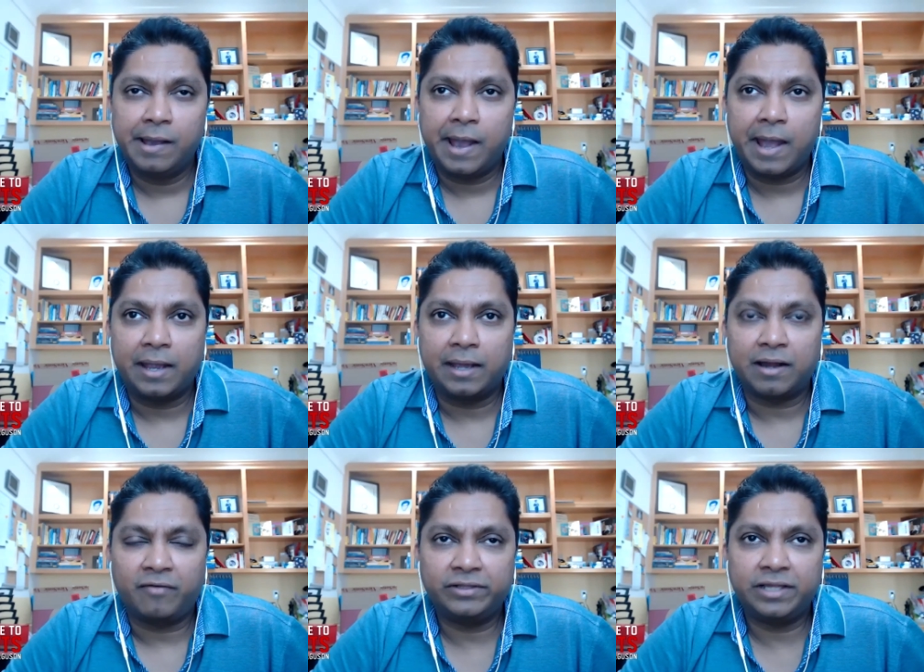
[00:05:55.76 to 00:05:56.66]
And
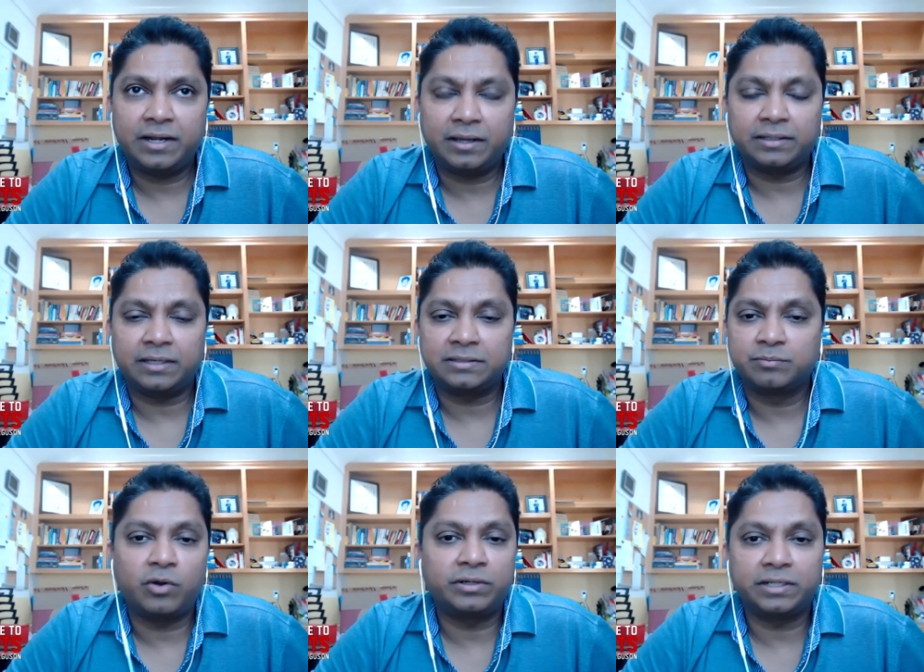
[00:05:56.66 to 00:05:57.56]
after that, uh, there's
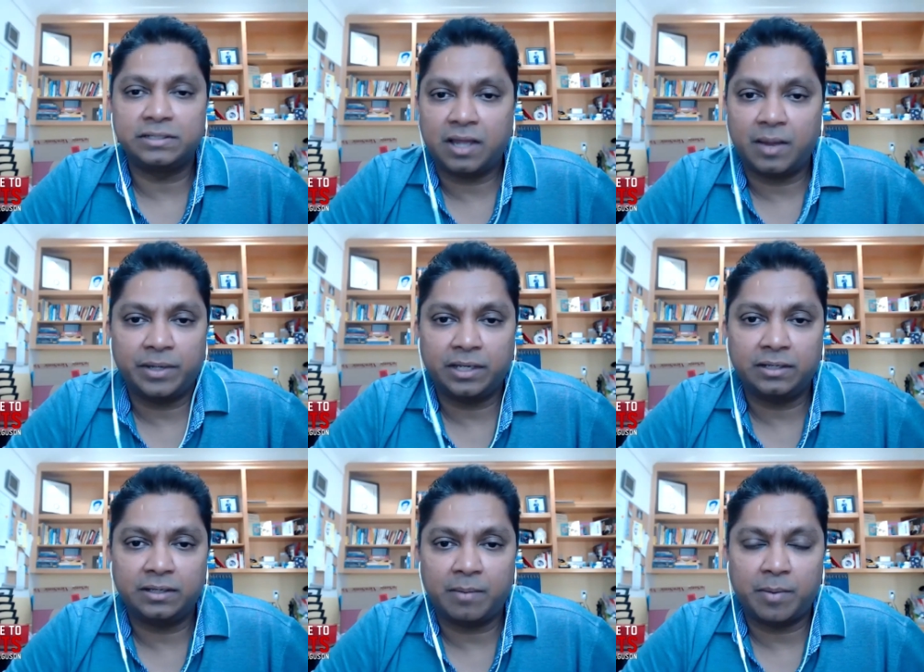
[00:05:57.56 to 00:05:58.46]
more deals coming
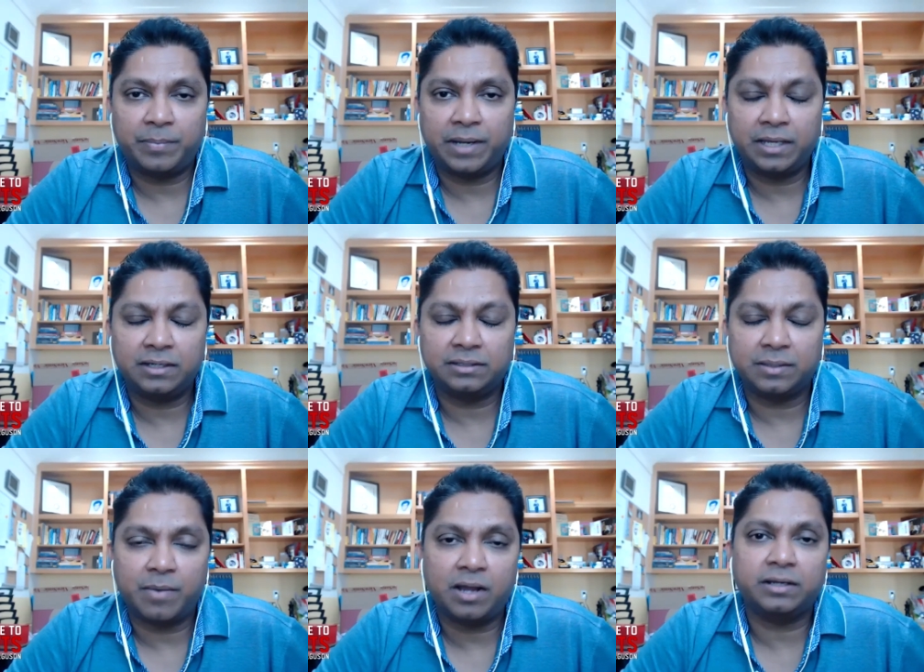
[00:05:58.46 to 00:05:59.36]
in. I'm a player in the
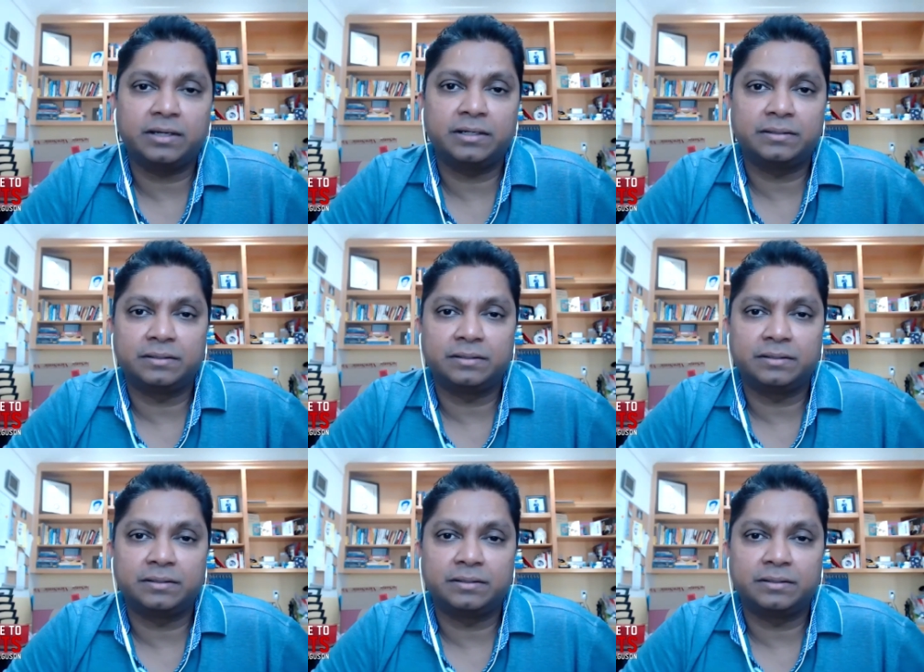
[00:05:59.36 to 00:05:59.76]
market.